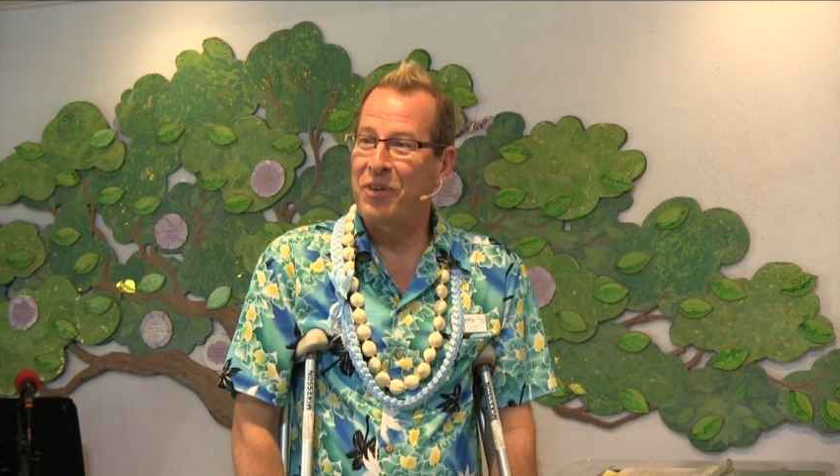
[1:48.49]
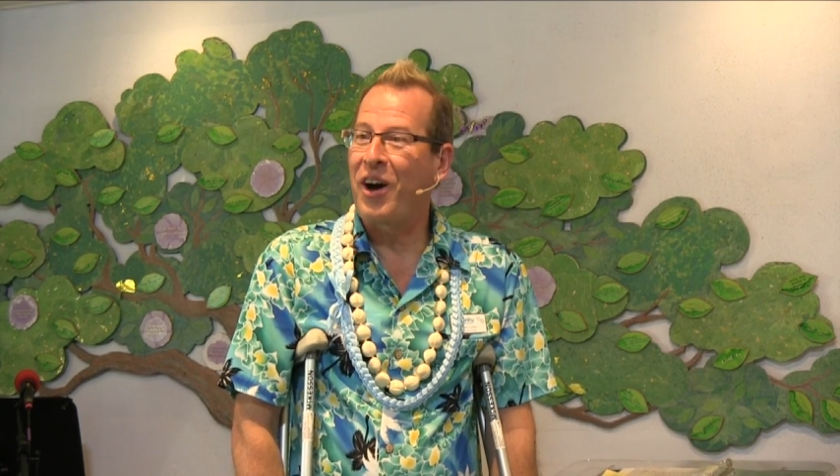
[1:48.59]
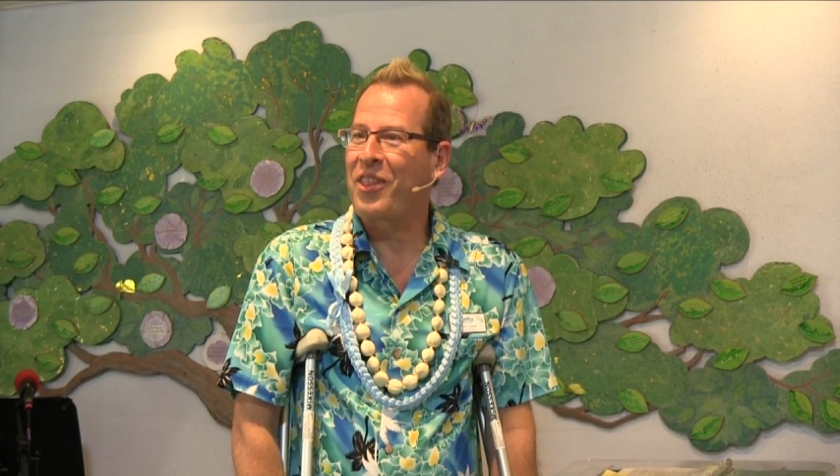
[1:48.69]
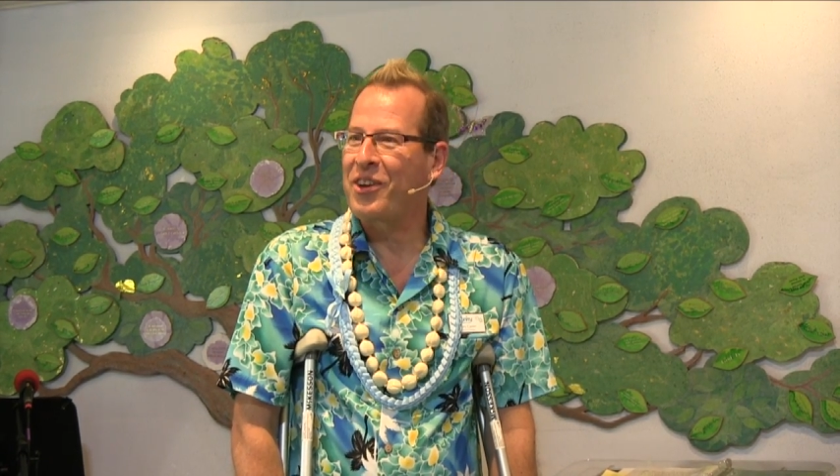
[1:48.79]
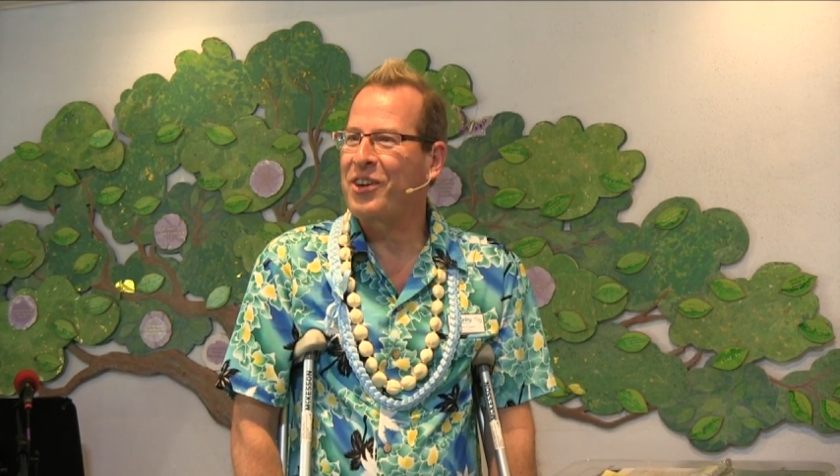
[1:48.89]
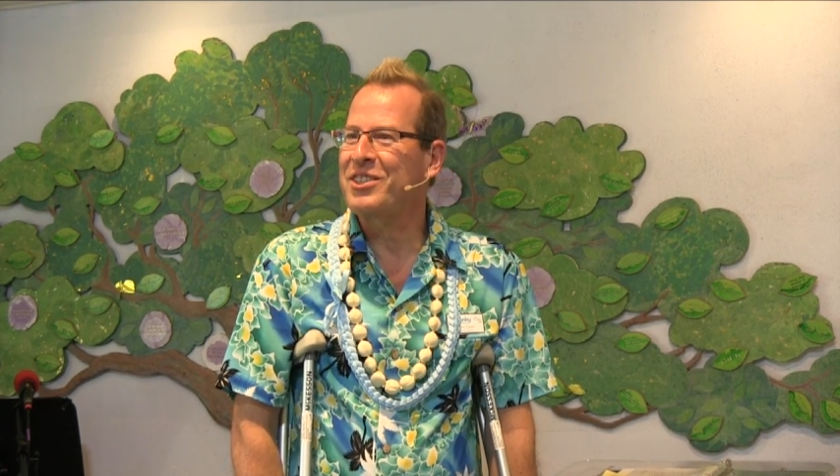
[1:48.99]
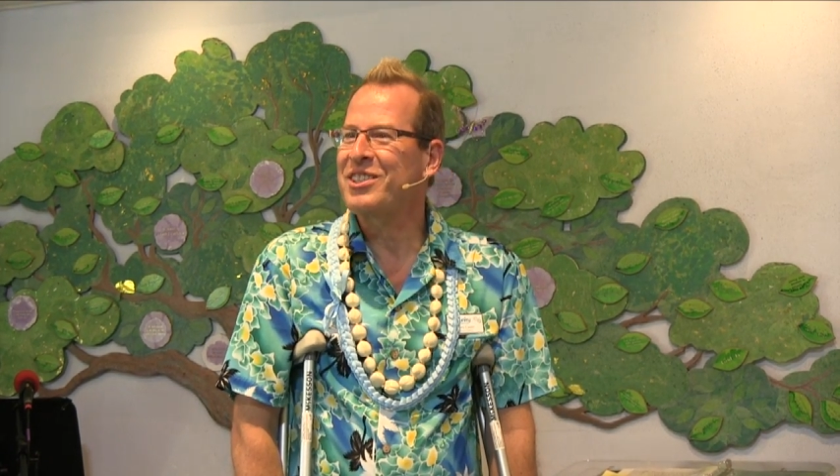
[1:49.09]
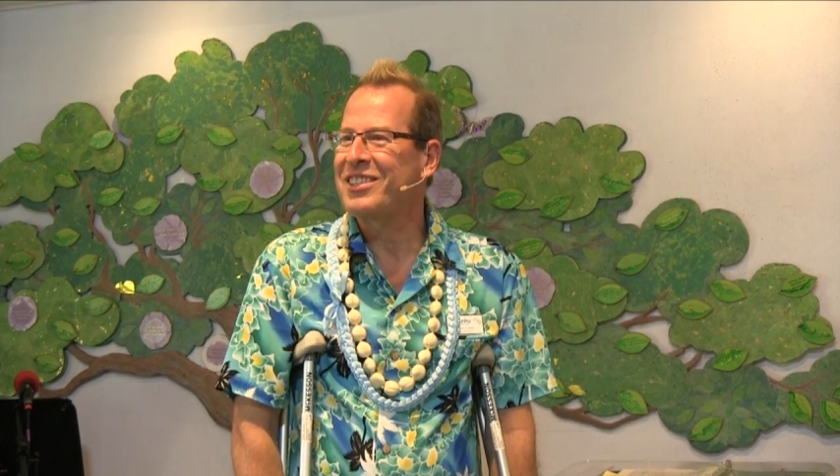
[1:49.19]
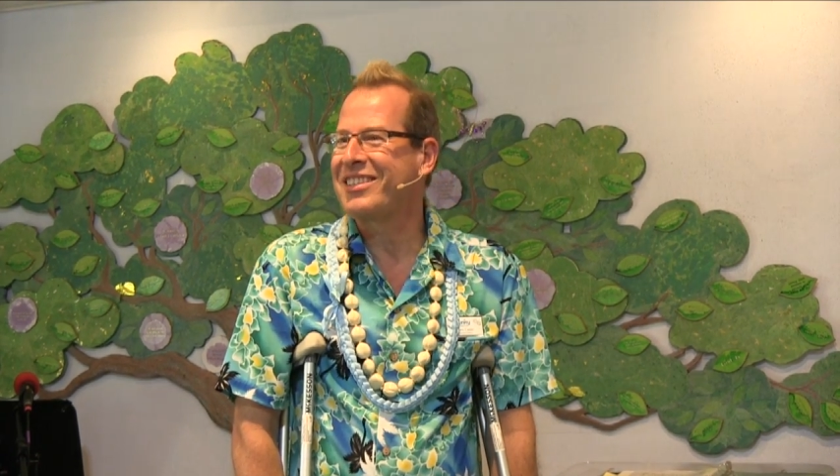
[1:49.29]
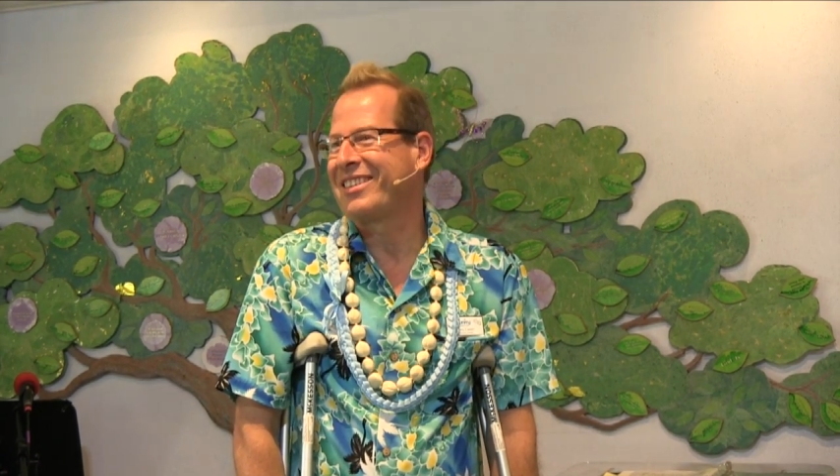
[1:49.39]

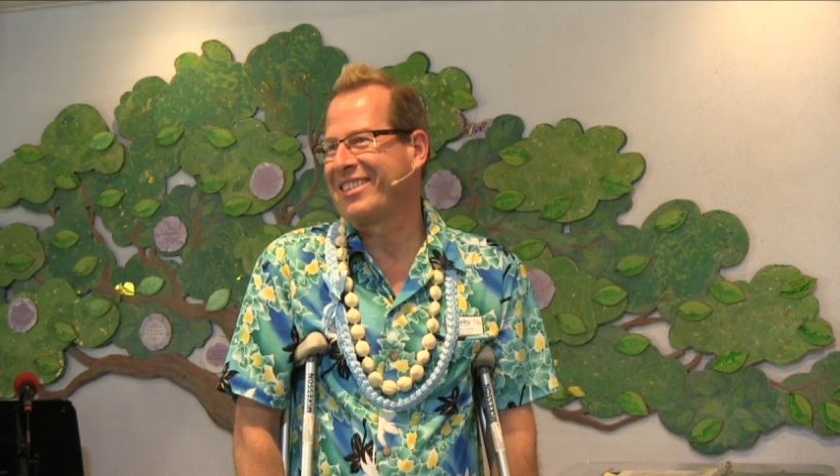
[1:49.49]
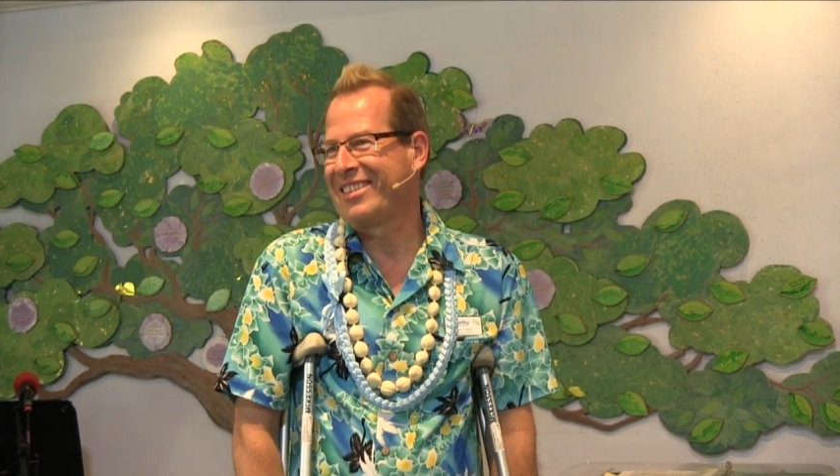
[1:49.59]
fathers,